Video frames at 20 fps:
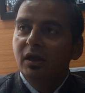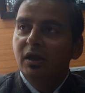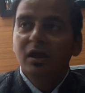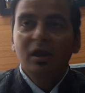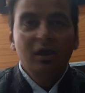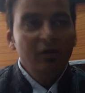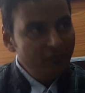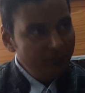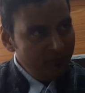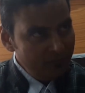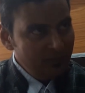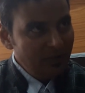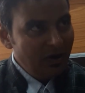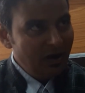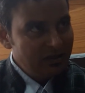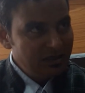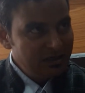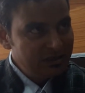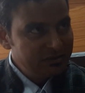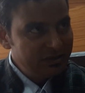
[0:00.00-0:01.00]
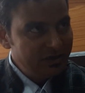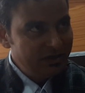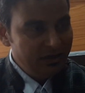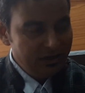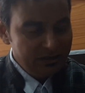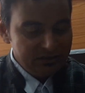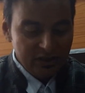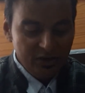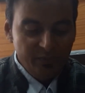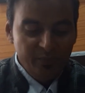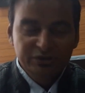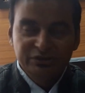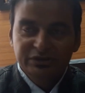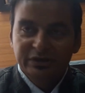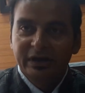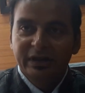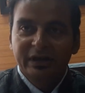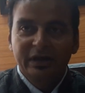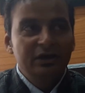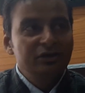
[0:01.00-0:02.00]
if, as I said, this
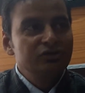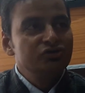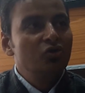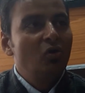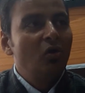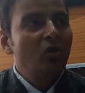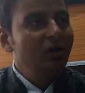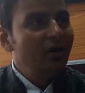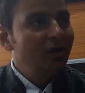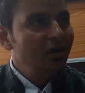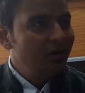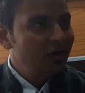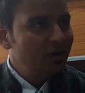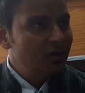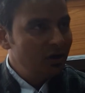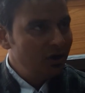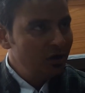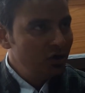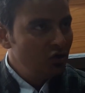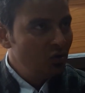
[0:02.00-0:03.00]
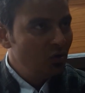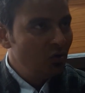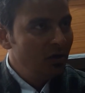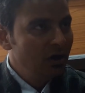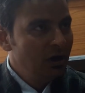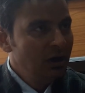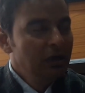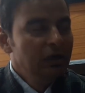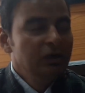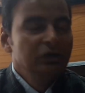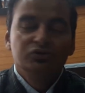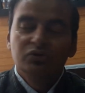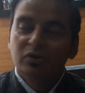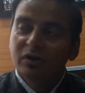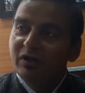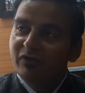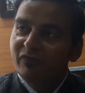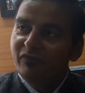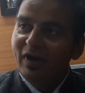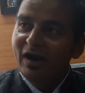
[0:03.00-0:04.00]
ABCD, it is not under control, so
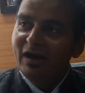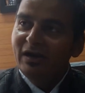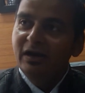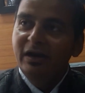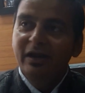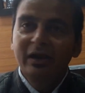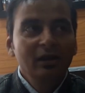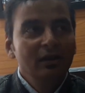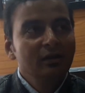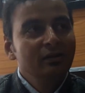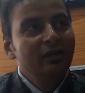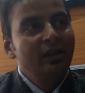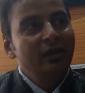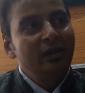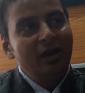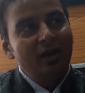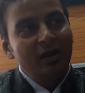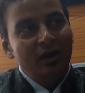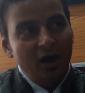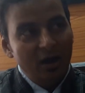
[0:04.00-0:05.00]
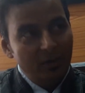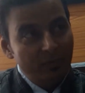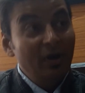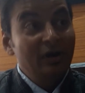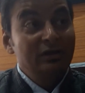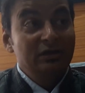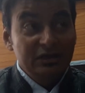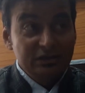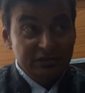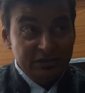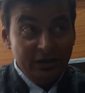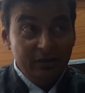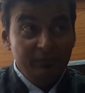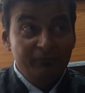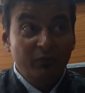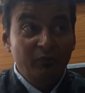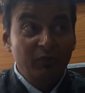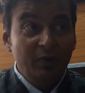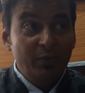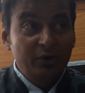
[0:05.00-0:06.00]
definitely they can have, as I said,
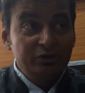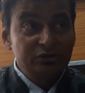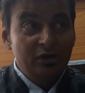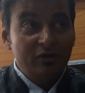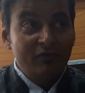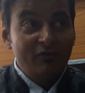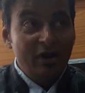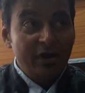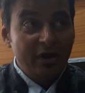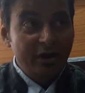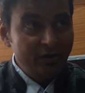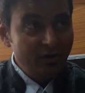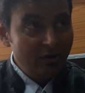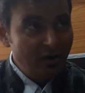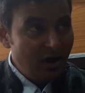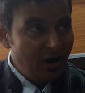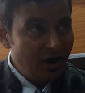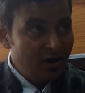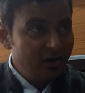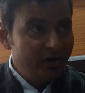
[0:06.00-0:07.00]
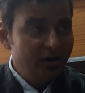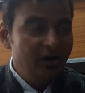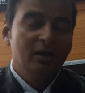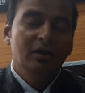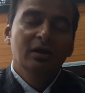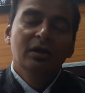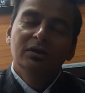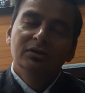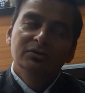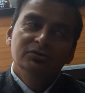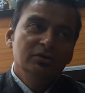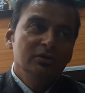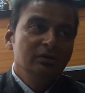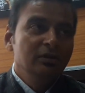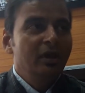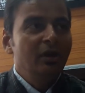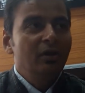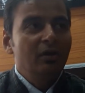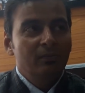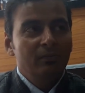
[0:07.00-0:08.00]
50% of getting a heart attack. So
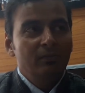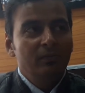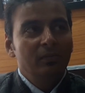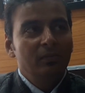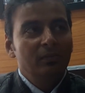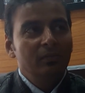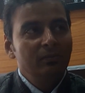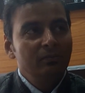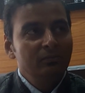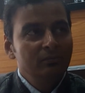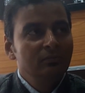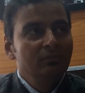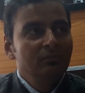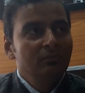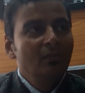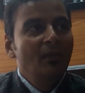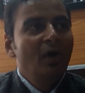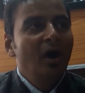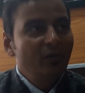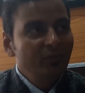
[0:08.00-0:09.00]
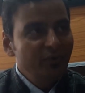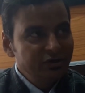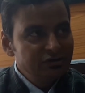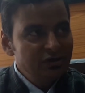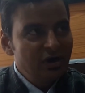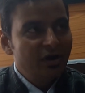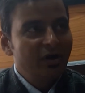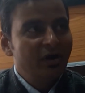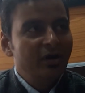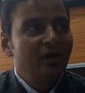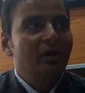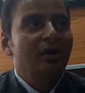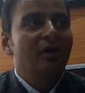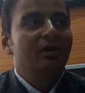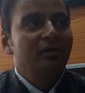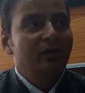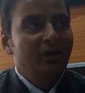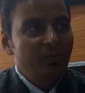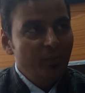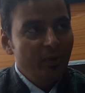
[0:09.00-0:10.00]
they have this heart attack
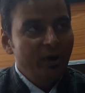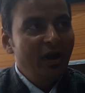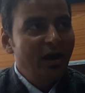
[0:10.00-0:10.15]
and they may